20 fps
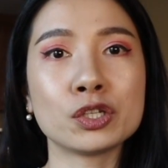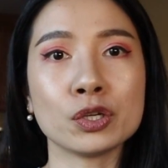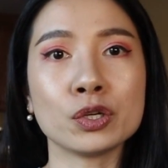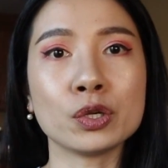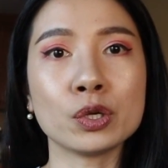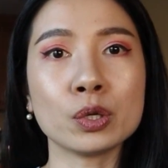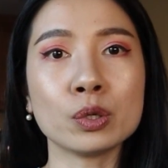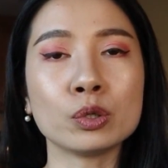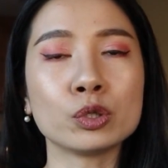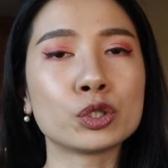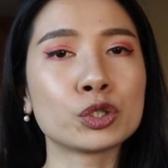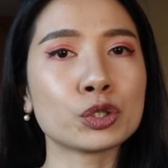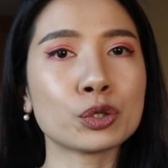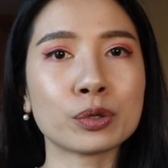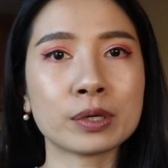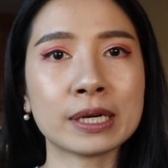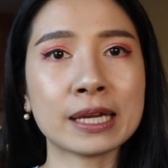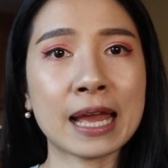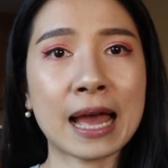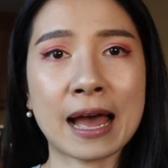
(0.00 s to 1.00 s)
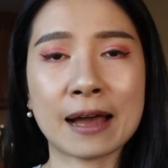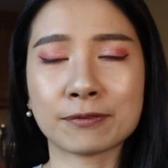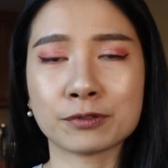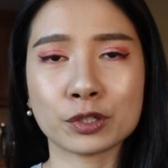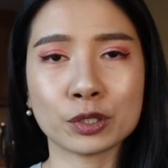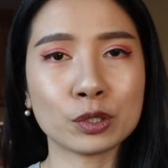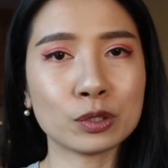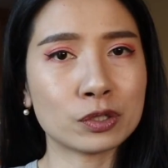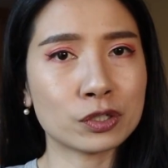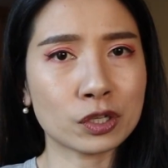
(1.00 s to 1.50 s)
to you shortly
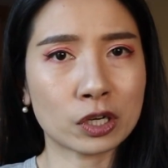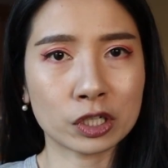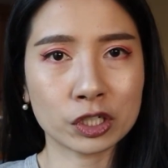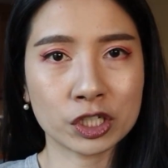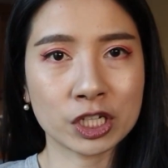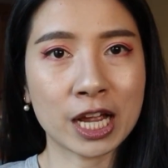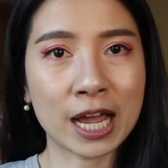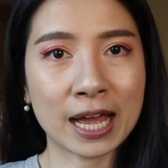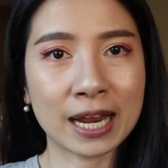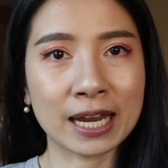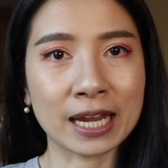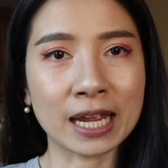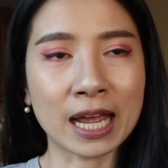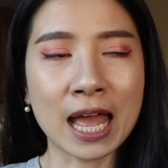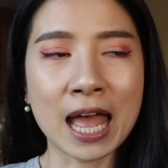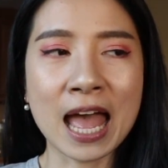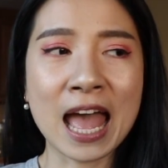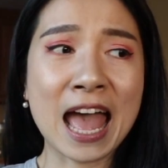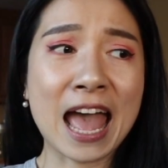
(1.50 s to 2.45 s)
after you start chatting